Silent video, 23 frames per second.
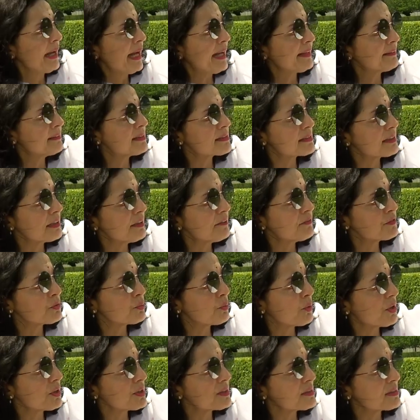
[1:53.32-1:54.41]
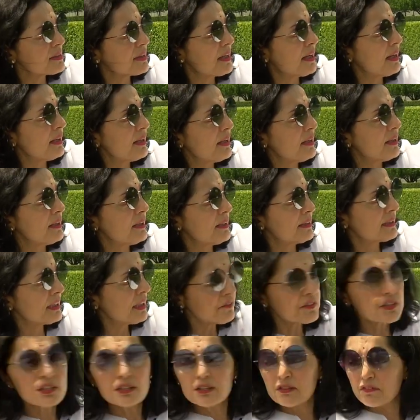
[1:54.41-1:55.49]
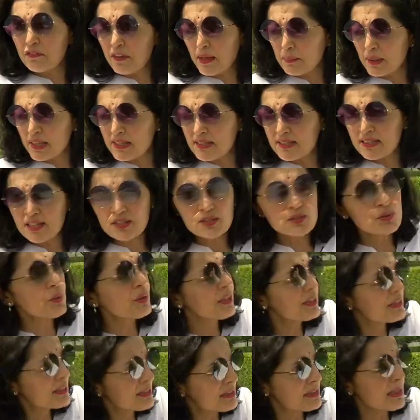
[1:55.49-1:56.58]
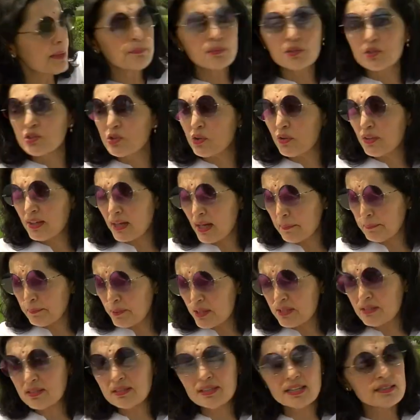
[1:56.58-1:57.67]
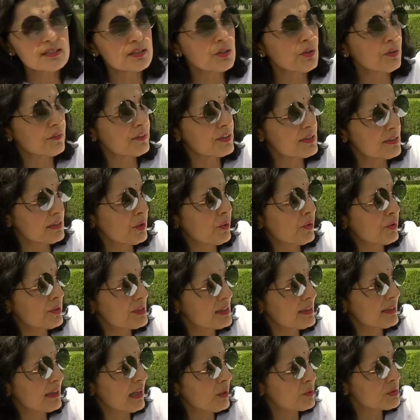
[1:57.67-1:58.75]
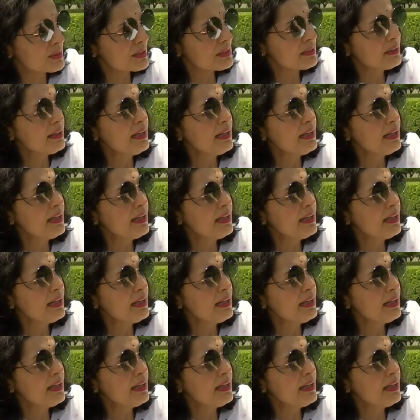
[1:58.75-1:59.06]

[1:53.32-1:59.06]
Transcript: And this gift was gifted, if I may say so, in December during our presidency of the Security Council.